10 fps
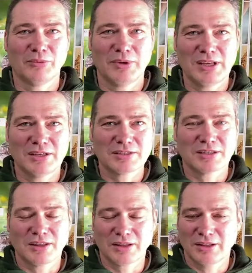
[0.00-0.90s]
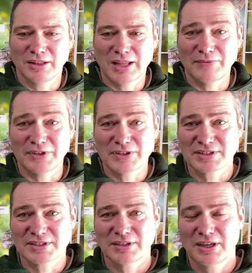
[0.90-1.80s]
weirdest,
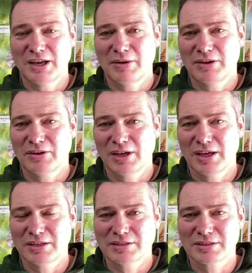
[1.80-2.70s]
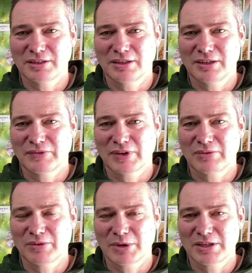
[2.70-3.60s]
leverets, young hares,
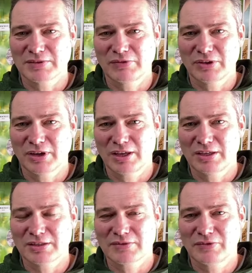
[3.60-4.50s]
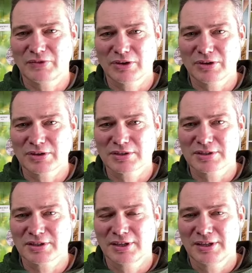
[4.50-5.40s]
found remains of young hares,
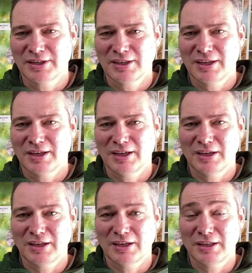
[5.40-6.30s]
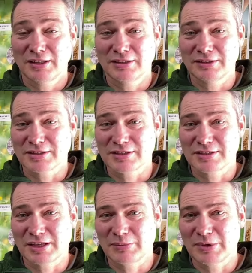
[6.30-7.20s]
frogs, and as I
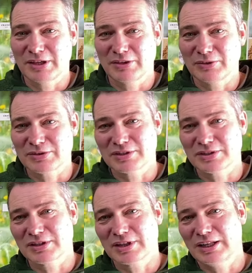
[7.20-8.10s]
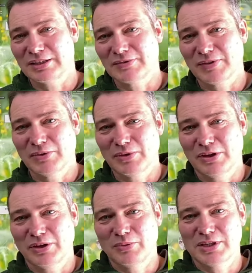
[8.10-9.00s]
said, my daughter's class found
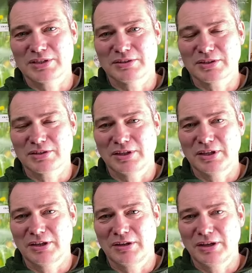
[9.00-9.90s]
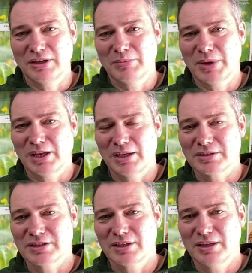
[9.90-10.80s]
a weasel skull in a
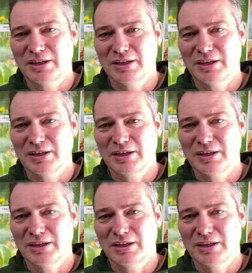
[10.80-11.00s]
pellet.